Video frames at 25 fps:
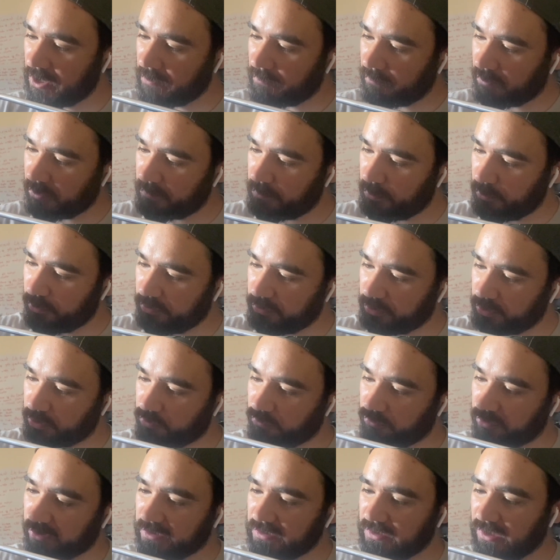by putting a
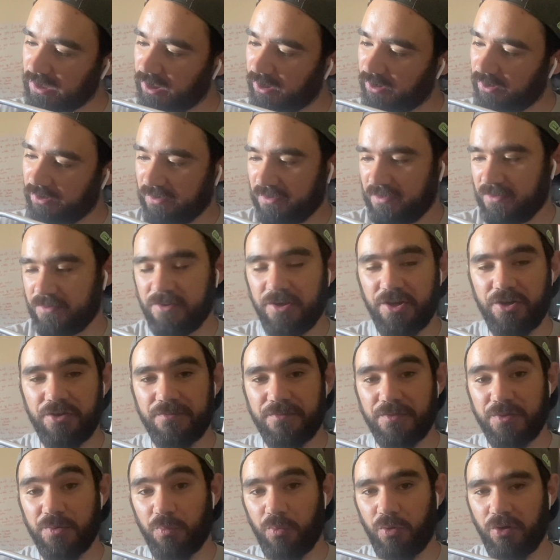green line
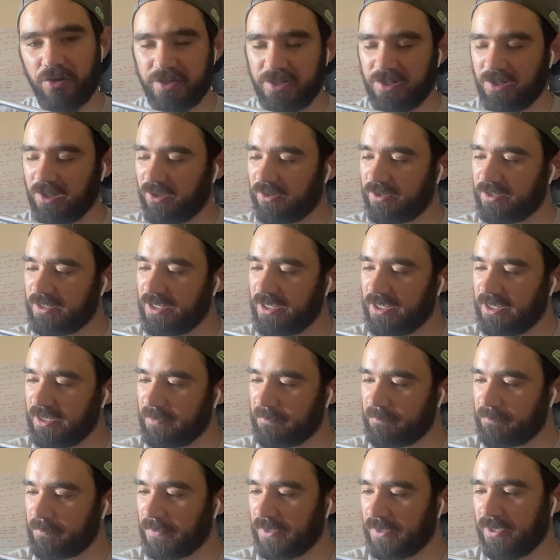over the white line here.